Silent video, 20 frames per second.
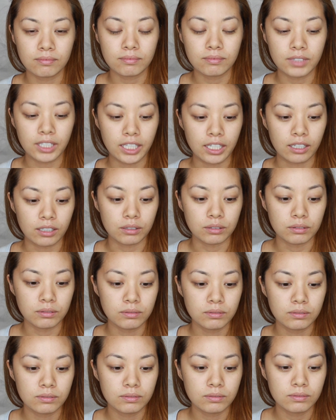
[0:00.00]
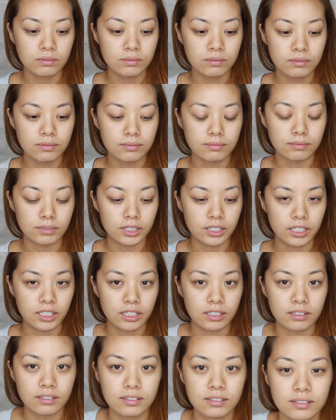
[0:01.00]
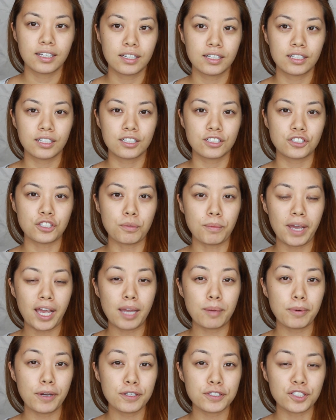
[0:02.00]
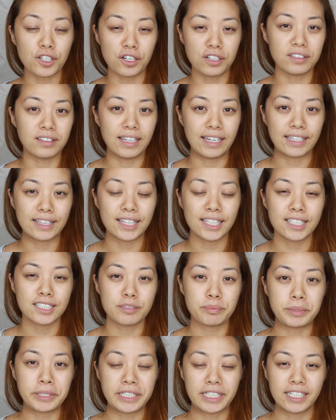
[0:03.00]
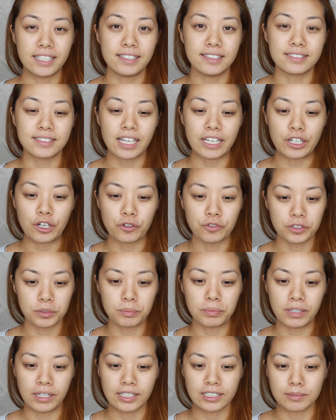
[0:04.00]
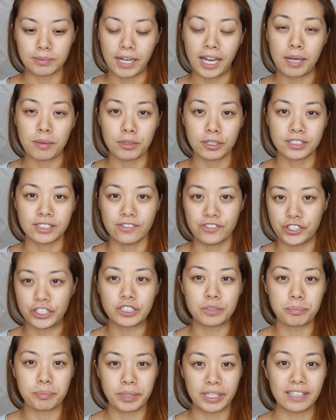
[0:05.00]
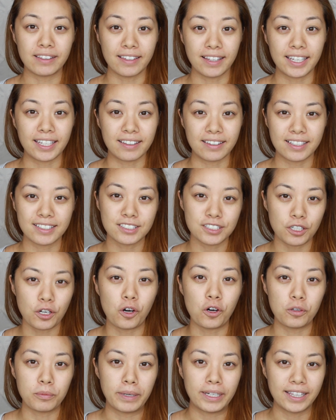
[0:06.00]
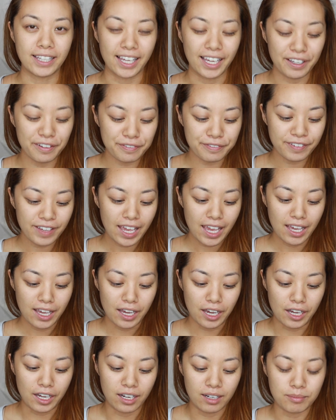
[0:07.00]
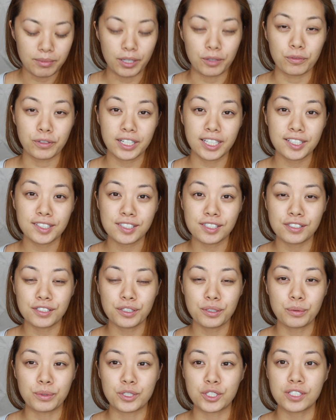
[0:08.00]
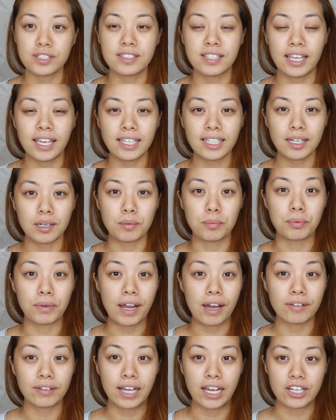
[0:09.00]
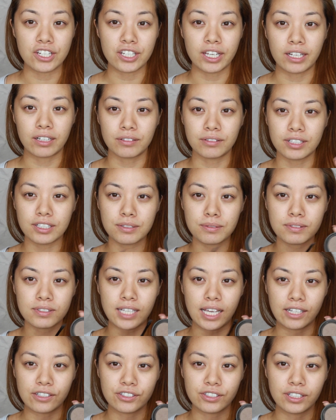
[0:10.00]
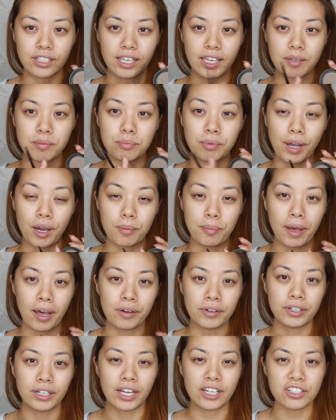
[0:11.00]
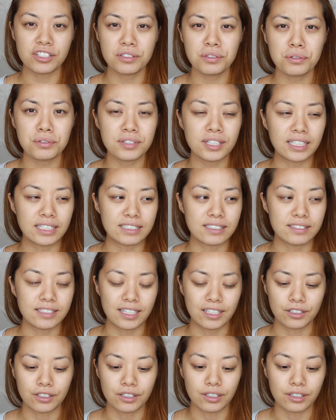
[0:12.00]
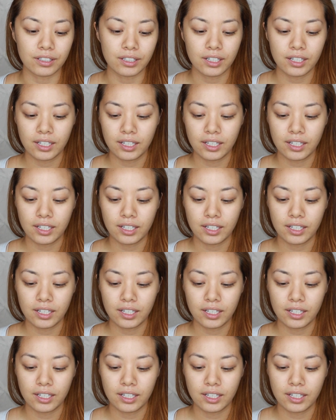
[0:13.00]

Leo, really? So my eyebrows aren't like this because I overplucked. My eyebrows have just been like this all my life. And what I used to do was just take a brown eyeshadow. This one's actually a brow powder. I just used like a standard